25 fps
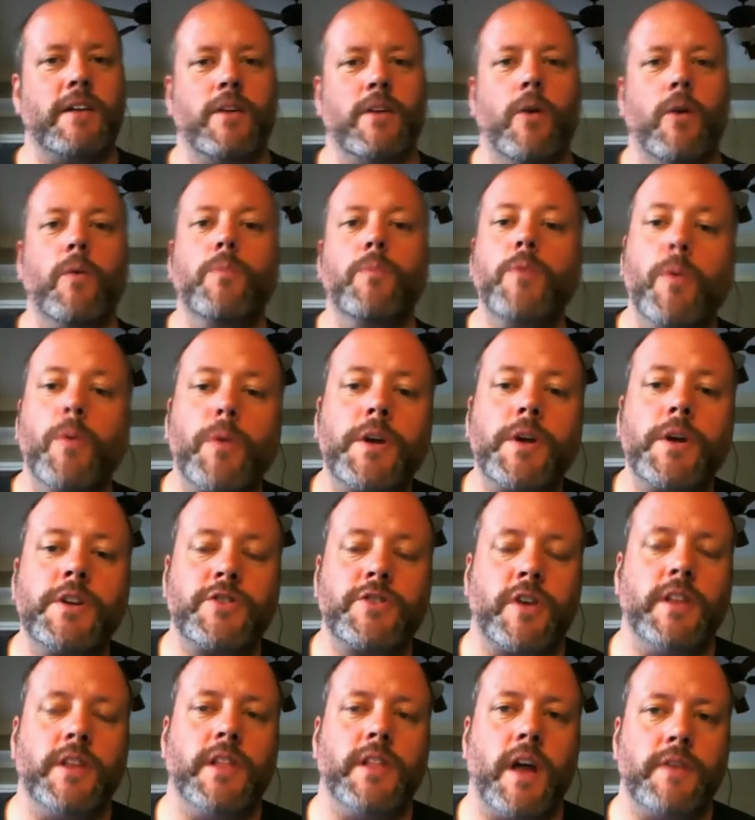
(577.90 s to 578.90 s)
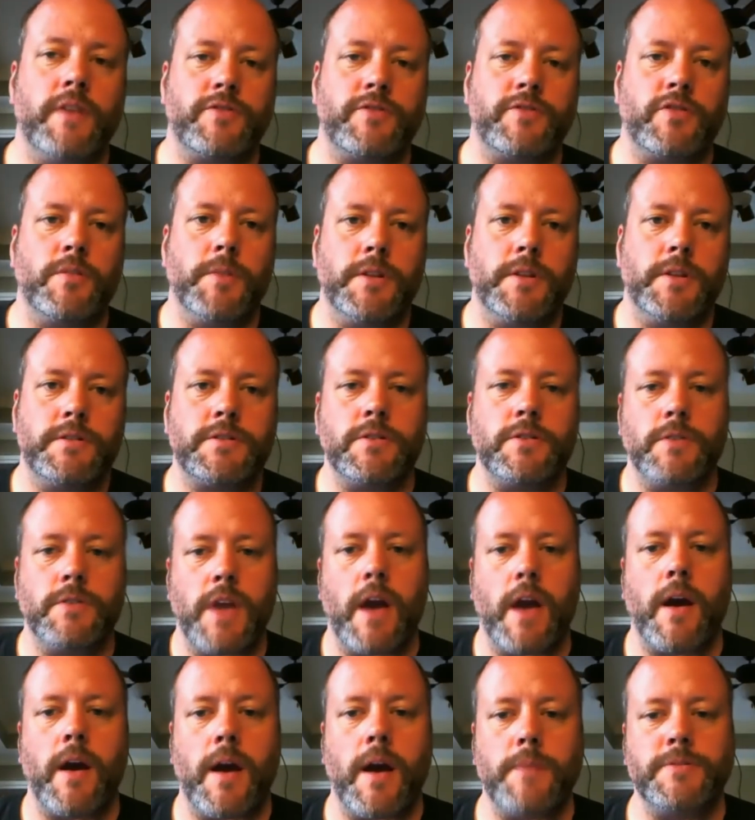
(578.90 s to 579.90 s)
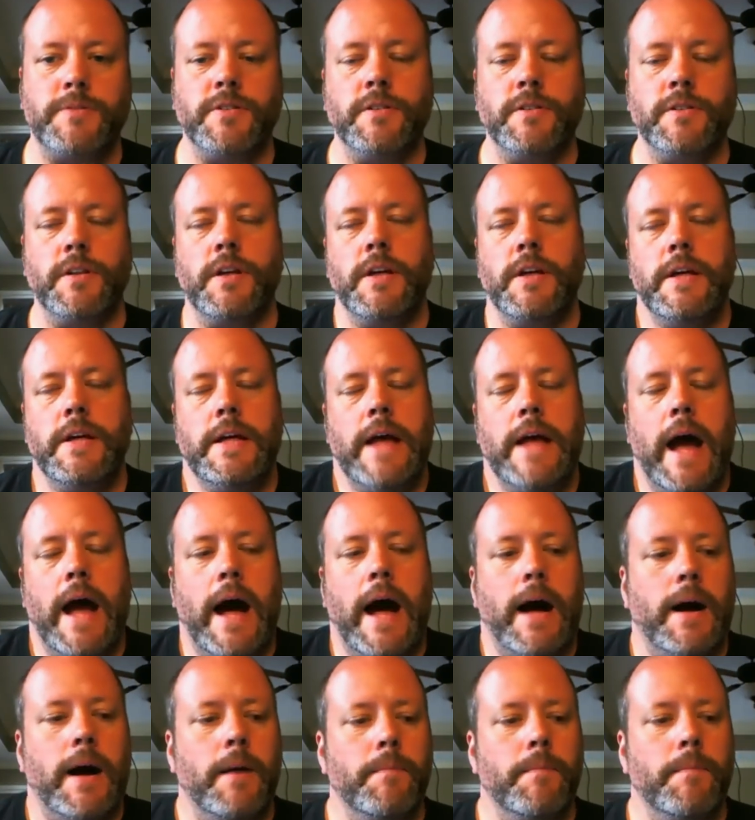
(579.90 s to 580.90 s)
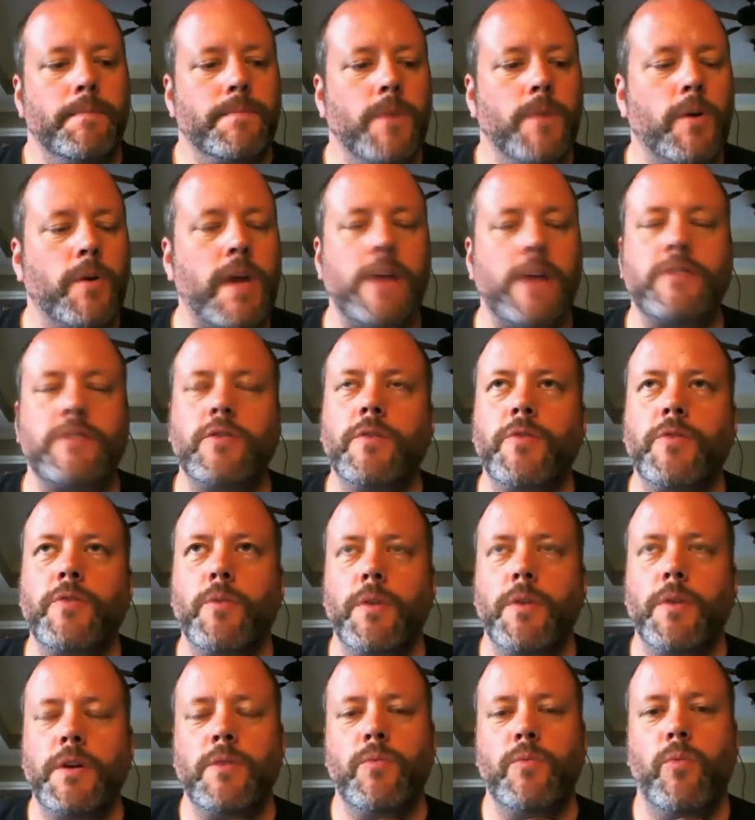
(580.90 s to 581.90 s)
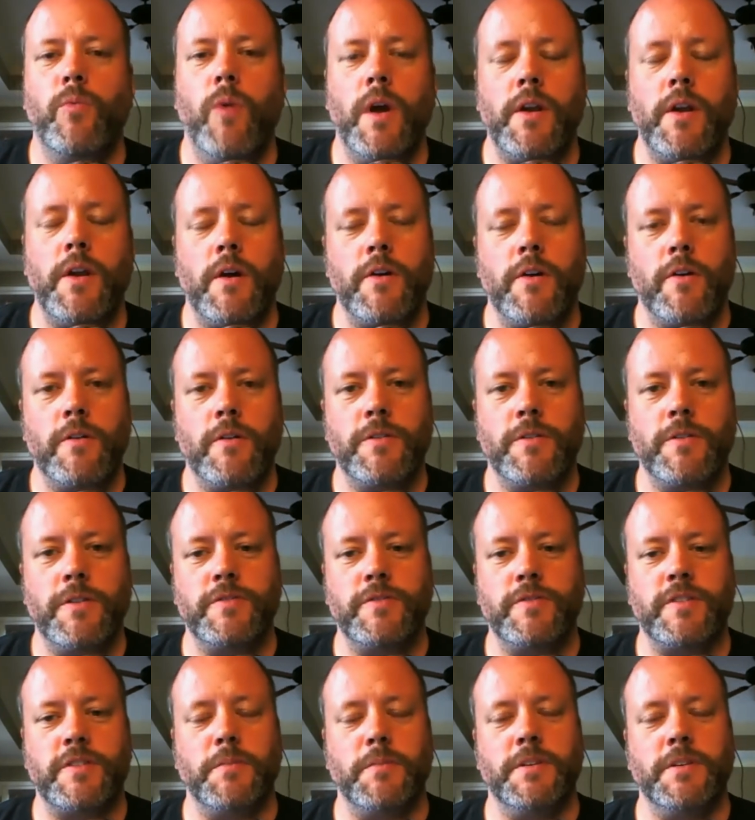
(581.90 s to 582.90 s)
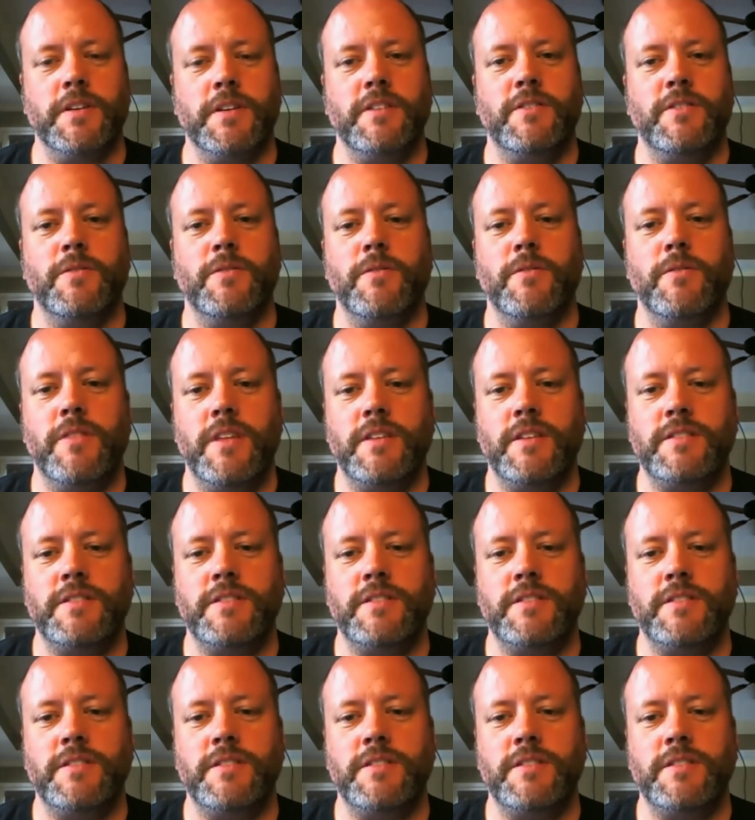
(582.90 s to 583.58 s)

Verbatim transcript: Oh no, we're going to try and live stream it. So yeah, absolutely. Um, okay, so if you're wondering what on earth you stumbled into, this